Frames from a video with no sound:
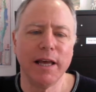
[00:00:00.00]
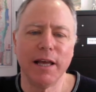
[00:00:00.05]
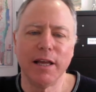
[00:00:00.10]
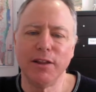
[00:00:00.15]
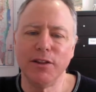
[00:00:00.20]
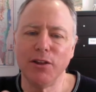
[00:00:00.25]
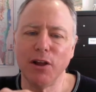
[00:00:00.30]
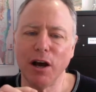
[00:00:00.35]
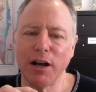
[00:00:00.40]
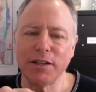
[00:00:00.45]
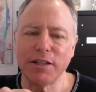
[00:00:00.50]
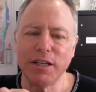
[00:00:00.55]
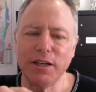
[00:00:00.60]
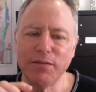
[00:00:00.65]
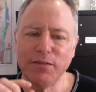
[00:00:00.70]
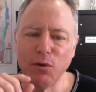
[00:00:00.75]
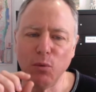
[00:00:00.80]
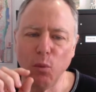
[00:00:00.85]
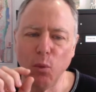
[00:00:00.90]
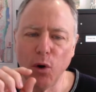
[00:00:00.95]
not
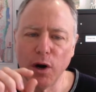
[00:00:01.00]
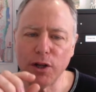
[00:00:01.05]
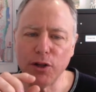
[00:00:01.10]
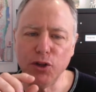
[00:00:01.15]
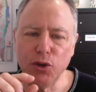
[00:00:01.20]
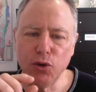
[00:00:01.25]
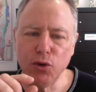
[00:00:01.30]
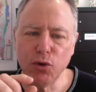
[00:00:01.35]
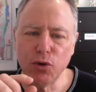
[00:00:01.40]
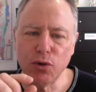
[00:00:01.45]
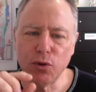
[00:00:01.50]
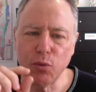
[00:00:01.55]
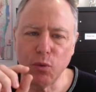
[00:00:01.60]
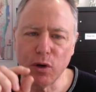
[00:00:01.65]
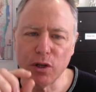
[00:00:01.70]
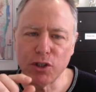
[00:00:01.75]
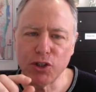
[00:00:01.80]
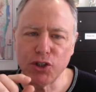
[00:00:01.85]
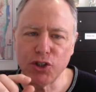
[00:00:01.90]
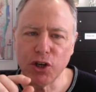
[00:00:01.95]
even one yud,
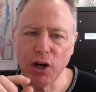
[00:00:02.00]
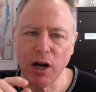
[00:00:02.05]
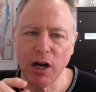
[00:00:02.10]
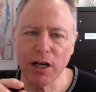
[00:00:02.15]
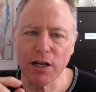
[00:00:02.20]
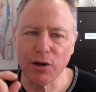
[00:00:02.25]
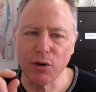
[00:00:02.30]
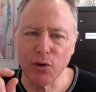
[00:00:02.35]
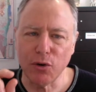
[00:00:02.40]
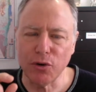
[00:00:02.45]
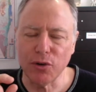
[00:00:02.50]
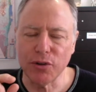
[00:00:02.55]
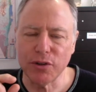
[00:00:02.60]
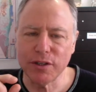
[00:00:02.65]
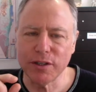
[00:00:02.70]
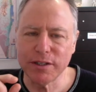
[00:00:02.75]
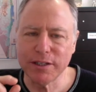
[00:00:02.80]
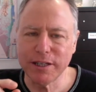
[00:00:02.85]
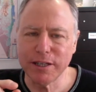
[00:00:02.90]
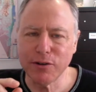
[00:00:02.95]
one jot or
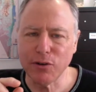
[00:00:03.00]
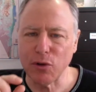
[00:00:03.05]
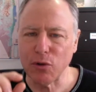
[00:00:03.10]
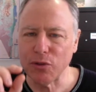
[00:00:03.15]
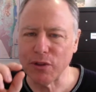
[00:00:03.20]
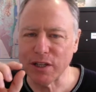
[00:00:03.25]
tittle,